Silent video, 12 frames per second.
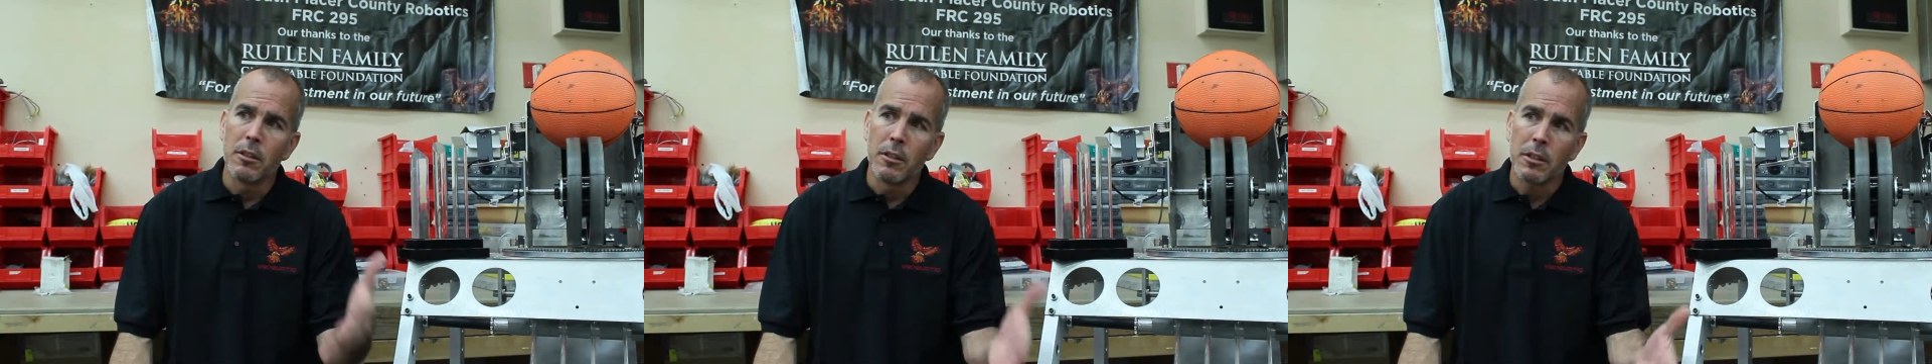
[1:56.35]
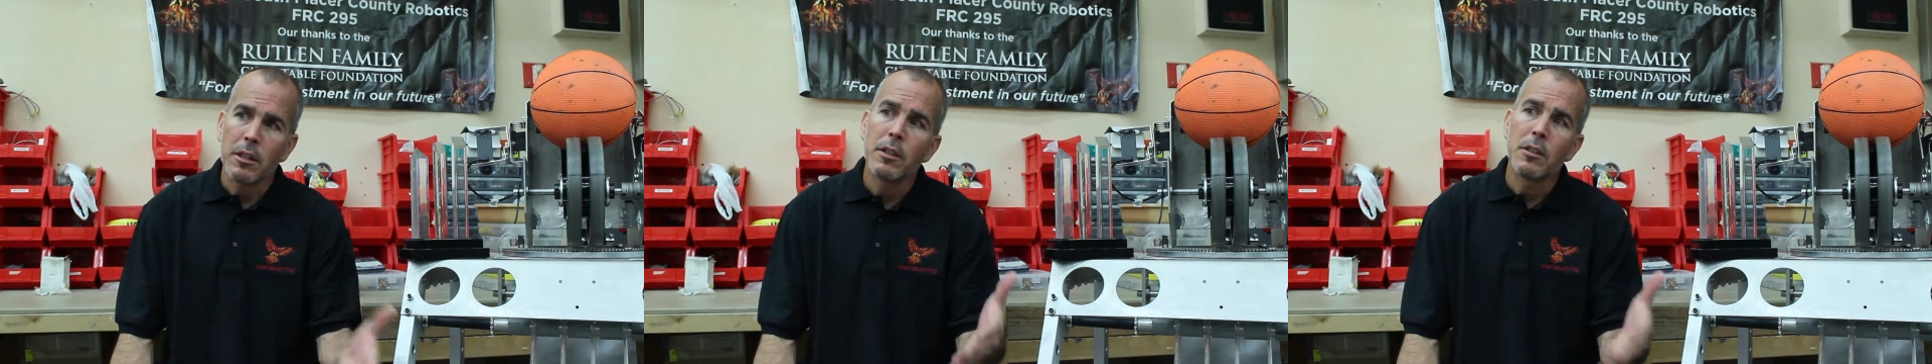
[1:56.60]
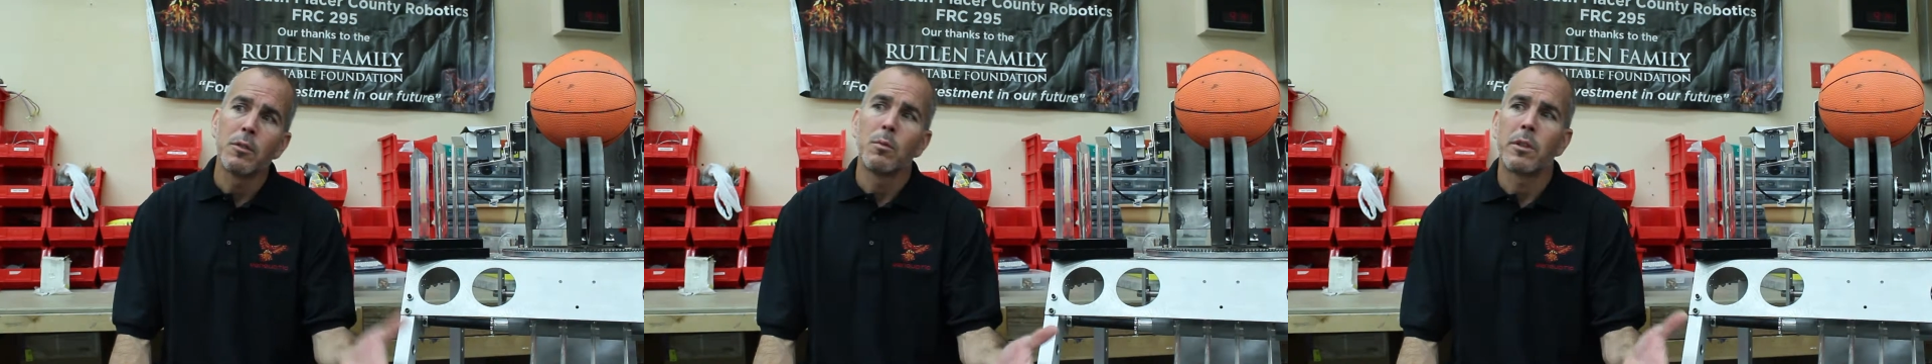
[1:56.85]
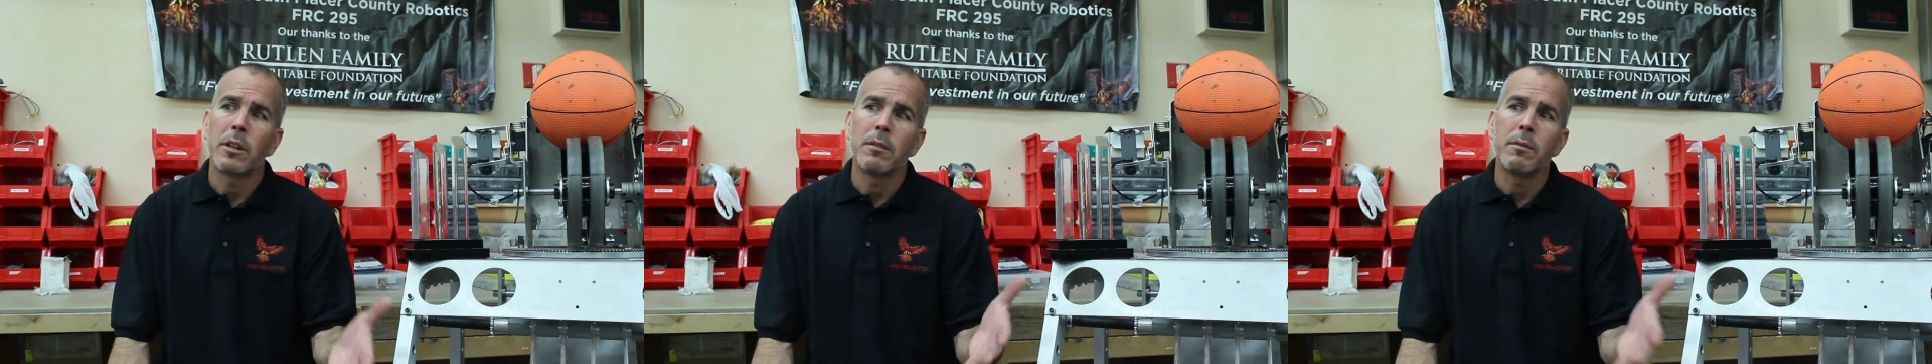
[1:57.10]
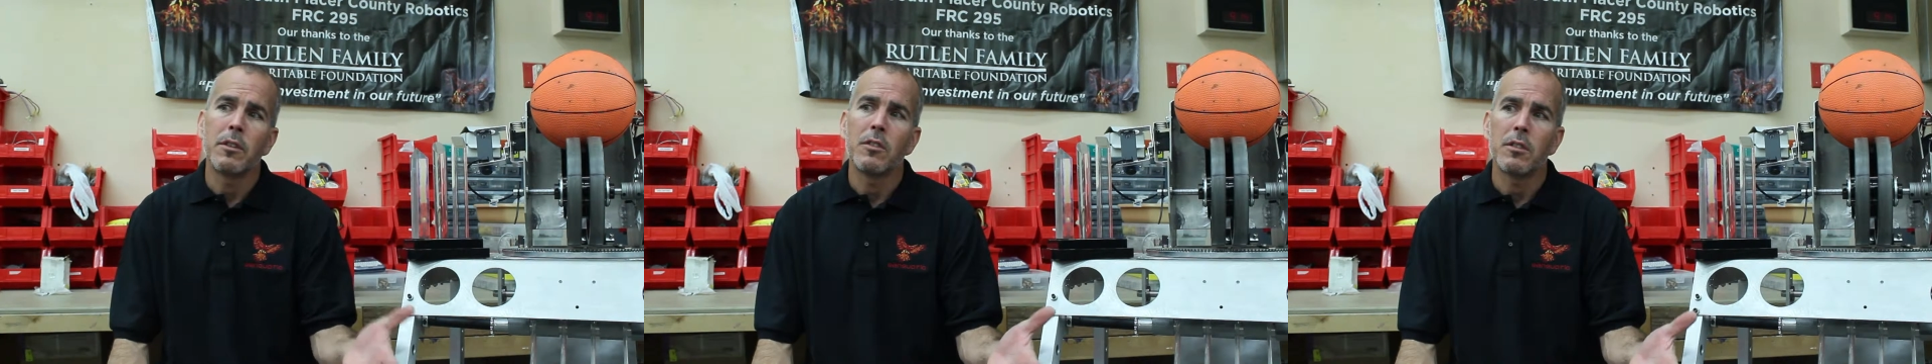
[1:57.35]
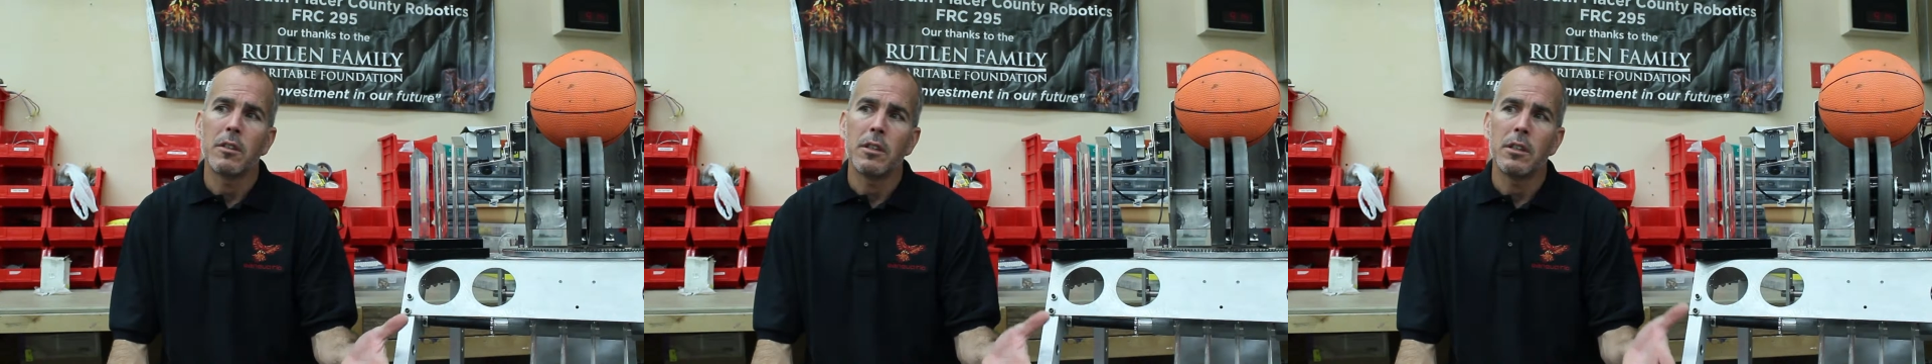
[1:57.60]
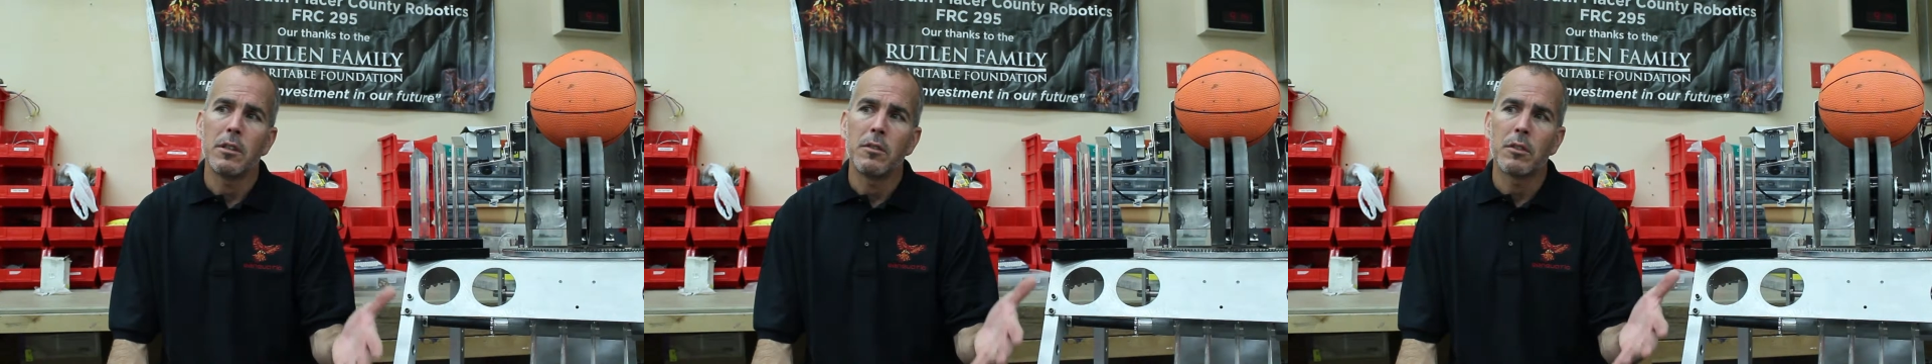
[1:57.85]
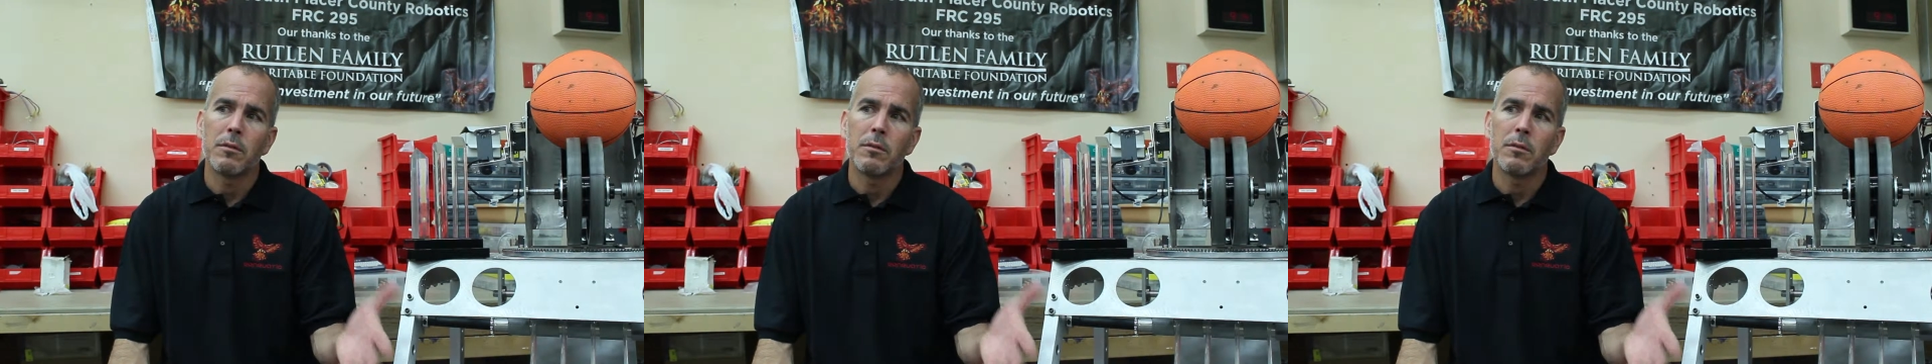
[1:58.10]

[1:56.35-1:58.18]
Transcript: look, here's what our vision is.